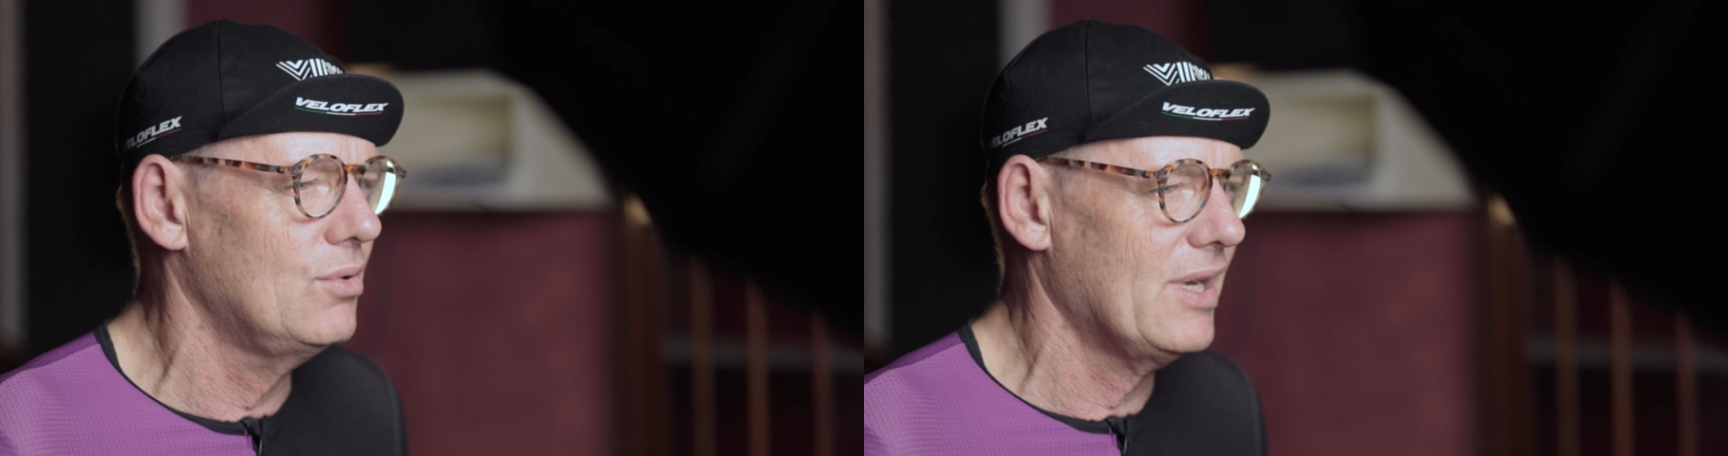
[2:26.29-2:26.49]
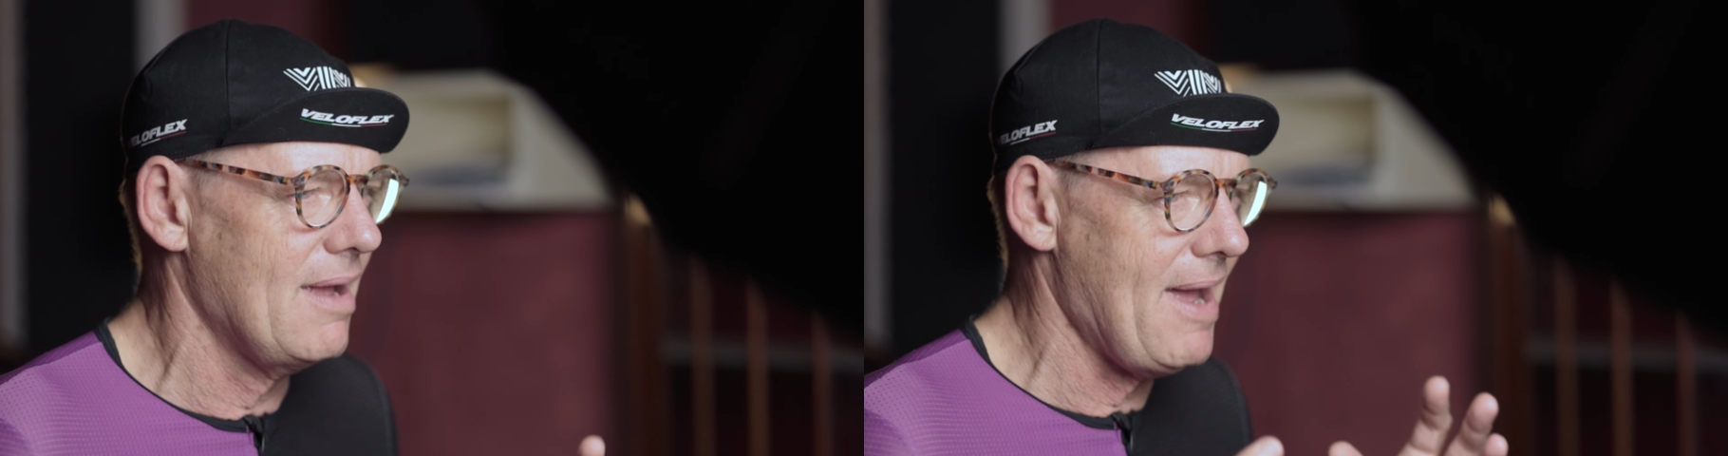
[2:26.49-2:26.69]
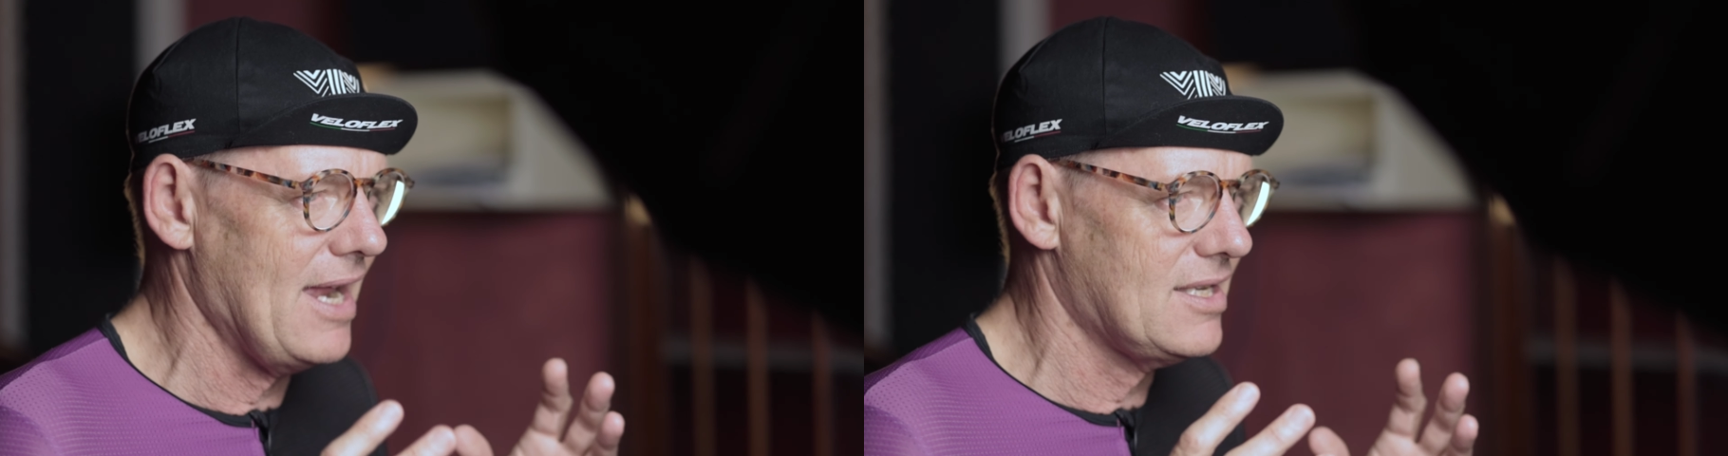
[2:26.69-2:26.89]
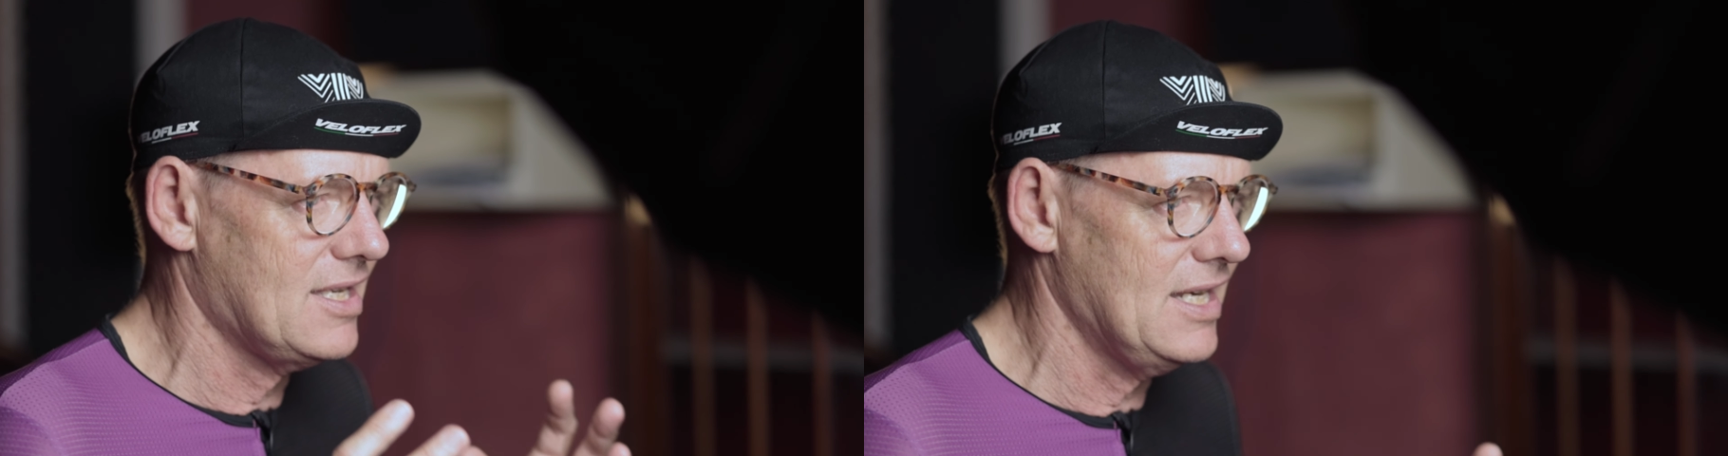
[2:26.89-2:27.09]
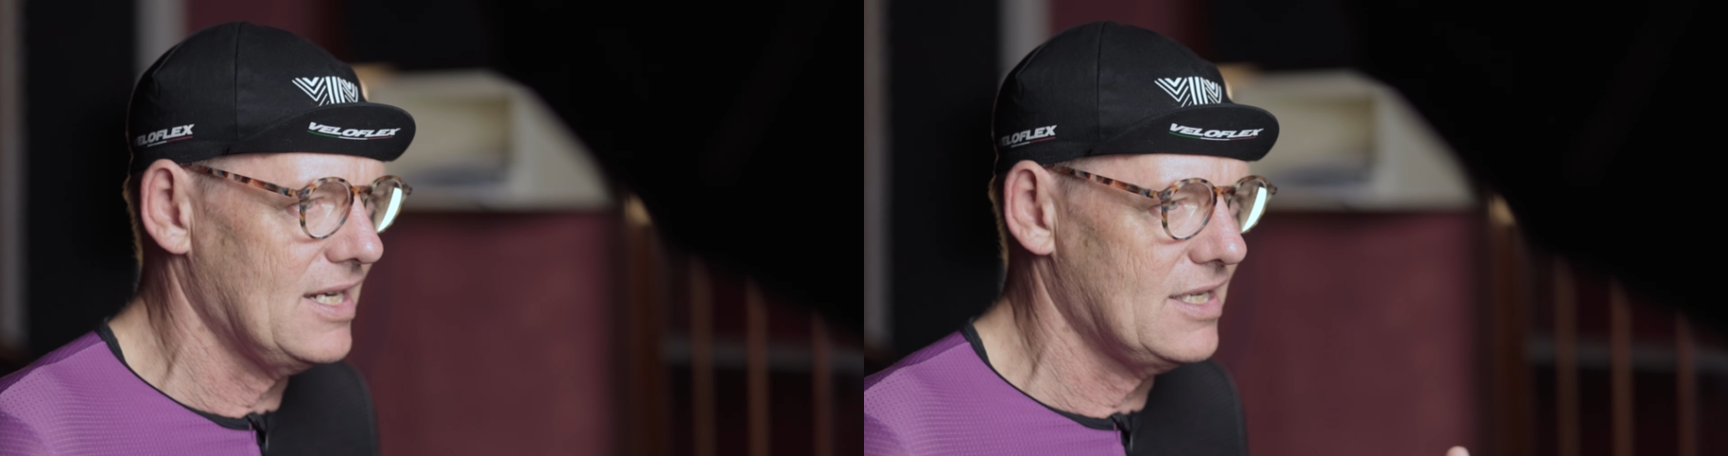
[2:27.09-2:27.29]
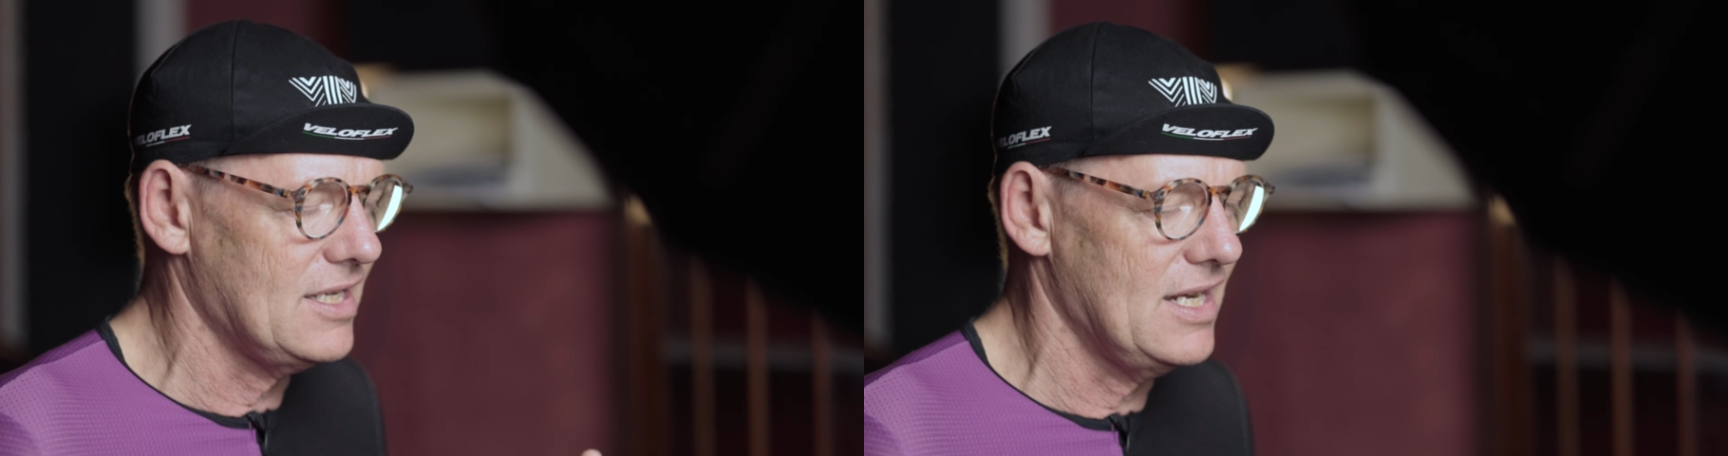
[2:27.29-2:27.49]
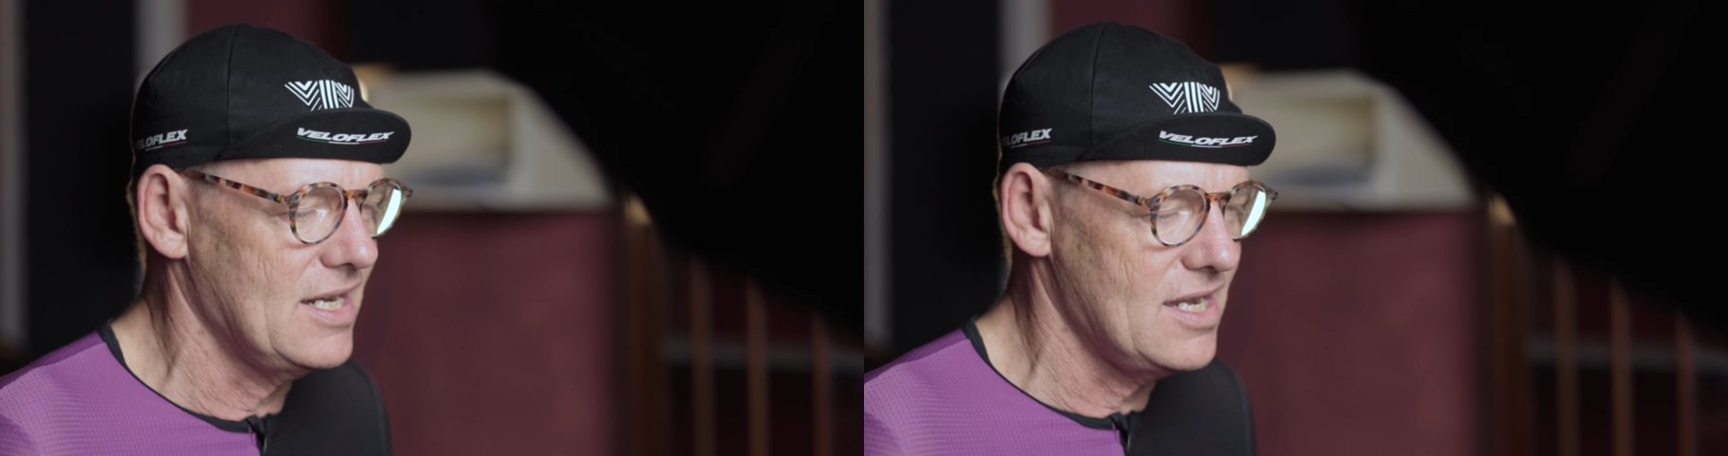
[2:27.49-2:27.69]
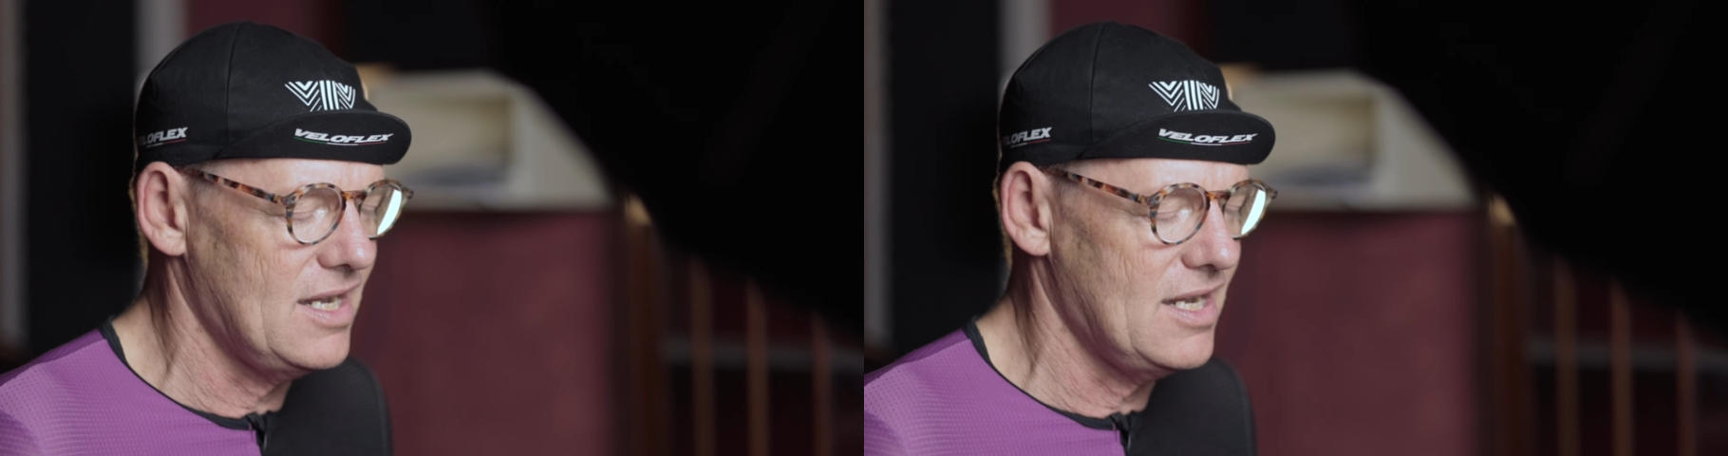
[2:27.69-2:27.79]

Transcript: doing about 16